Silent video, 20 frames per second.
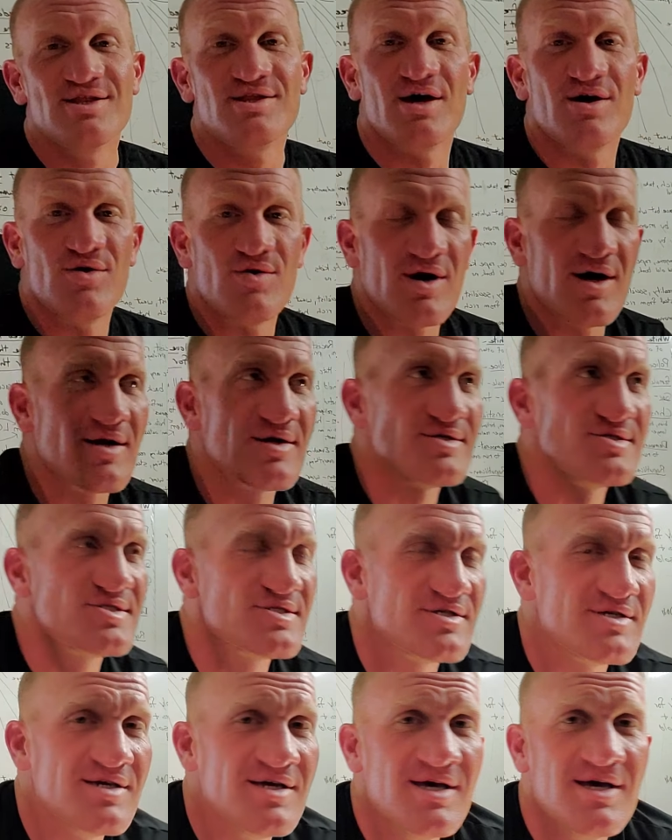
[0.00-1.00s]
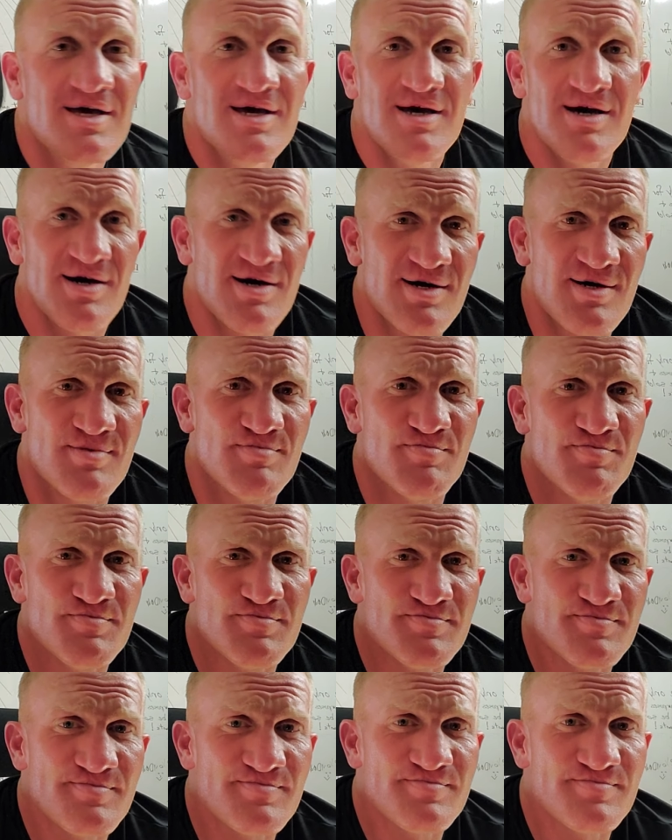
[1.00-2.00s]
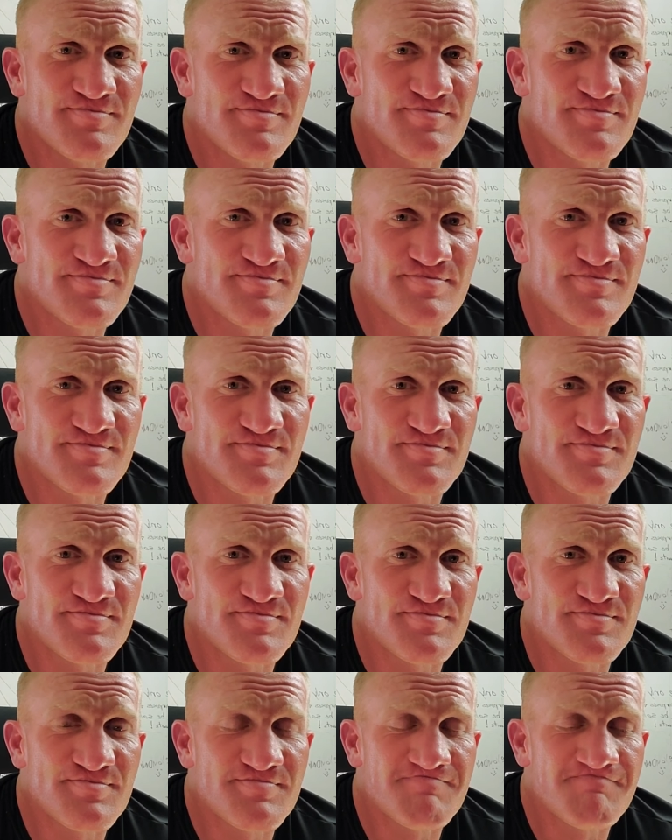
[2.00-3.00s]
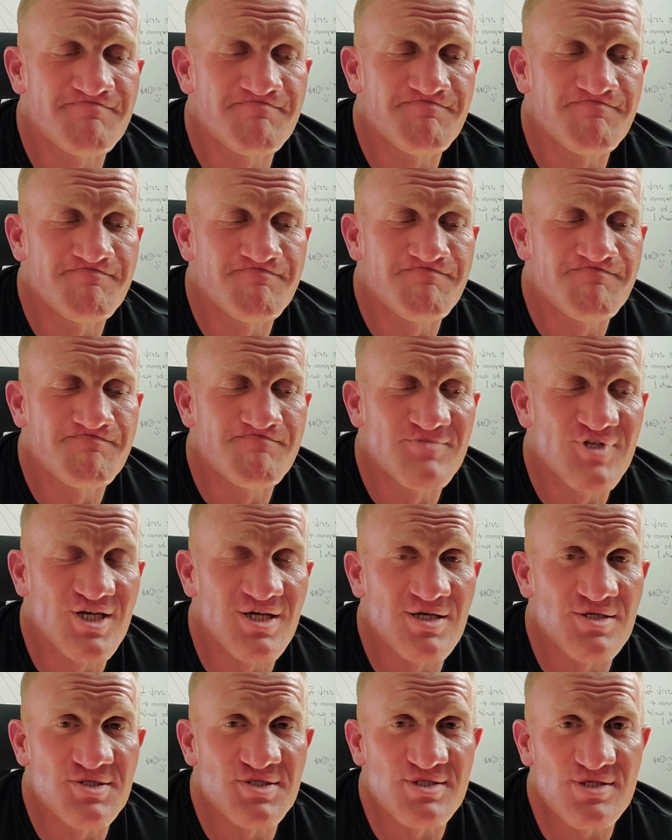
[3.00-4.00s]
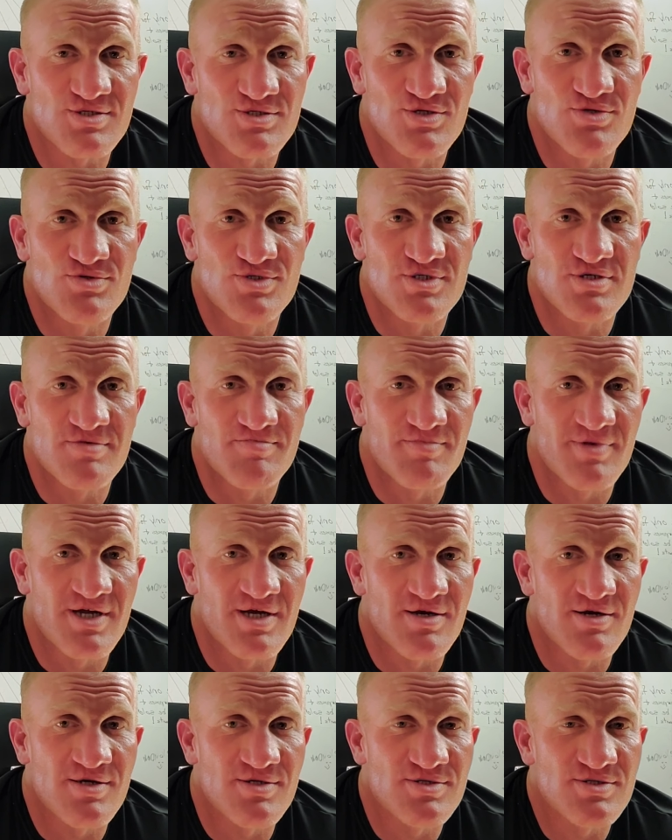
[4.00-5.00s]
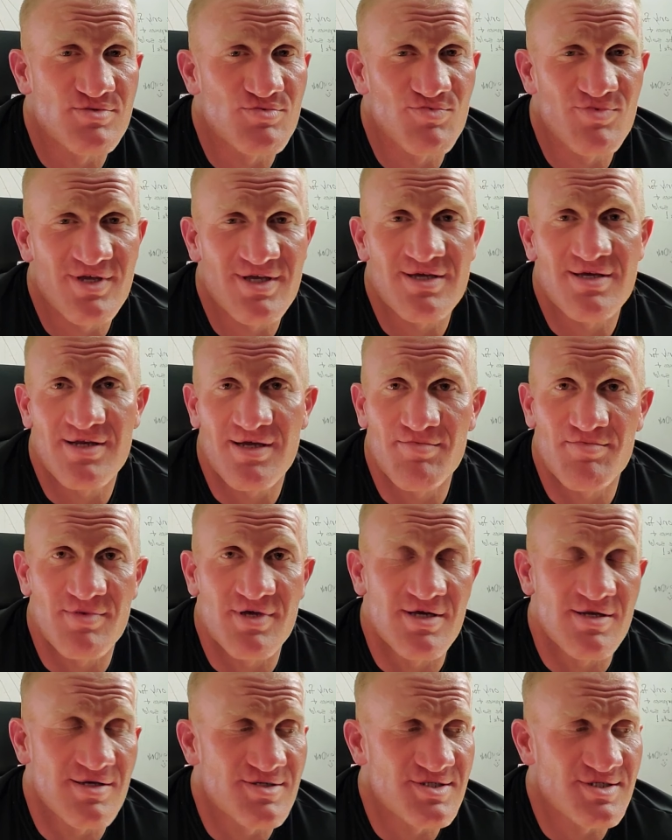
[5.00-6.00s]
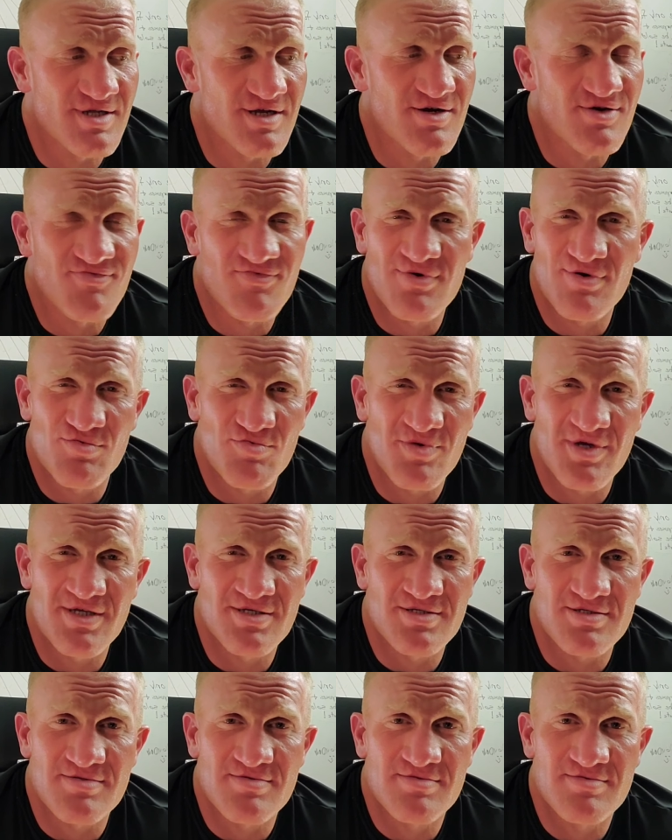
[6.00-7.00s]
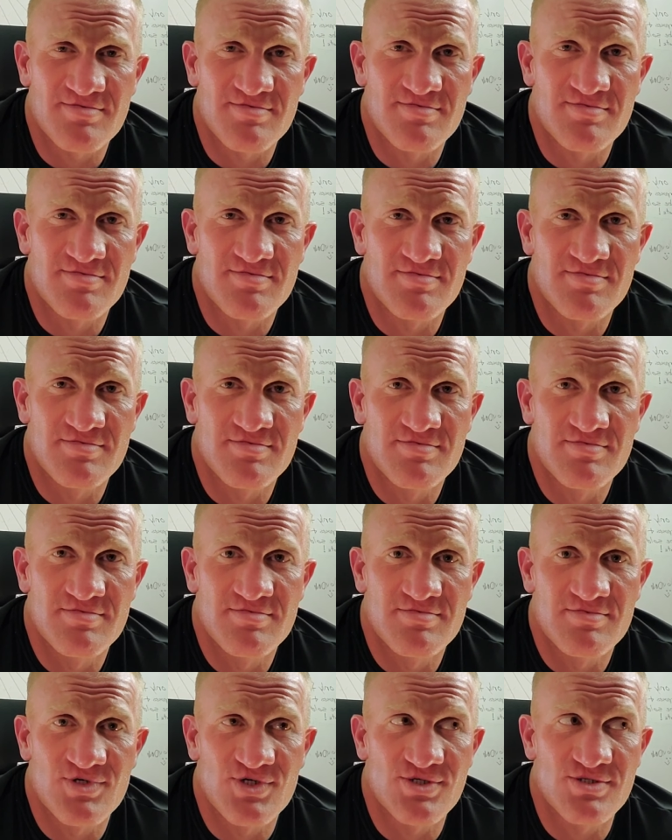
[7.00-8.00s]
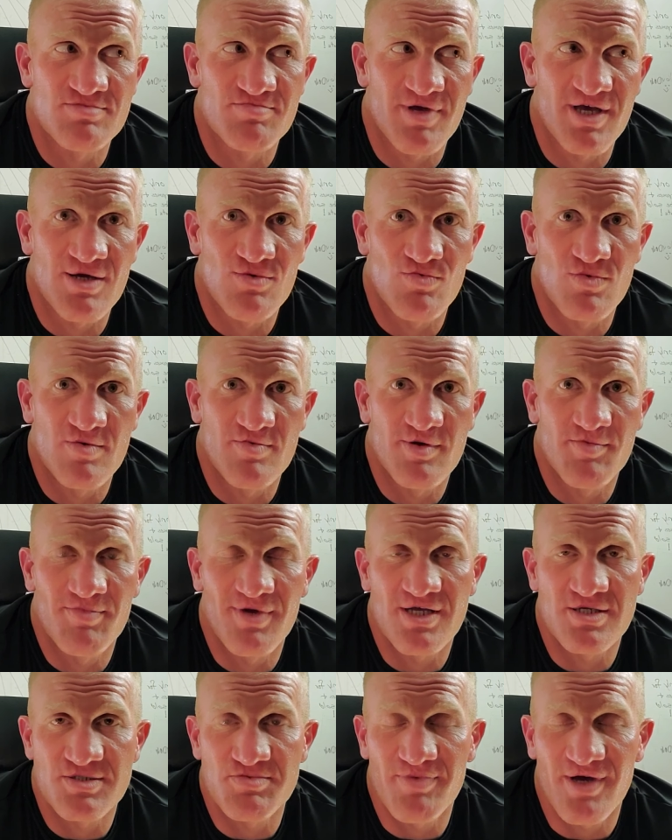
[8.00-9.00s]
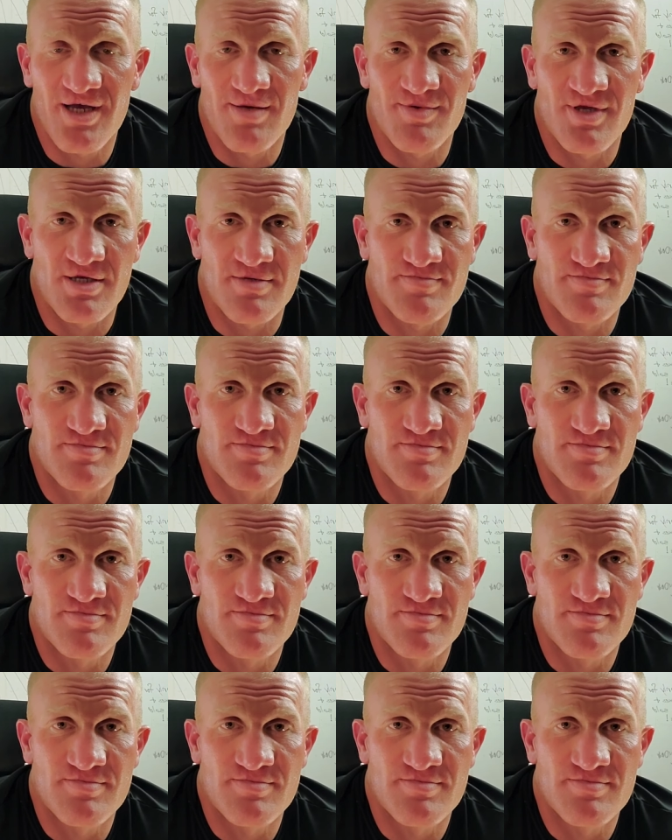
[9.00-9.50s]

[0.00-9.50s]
No, honestly. The institution of marriage, we can admit, is there for a reason. Because man, woman makes baby.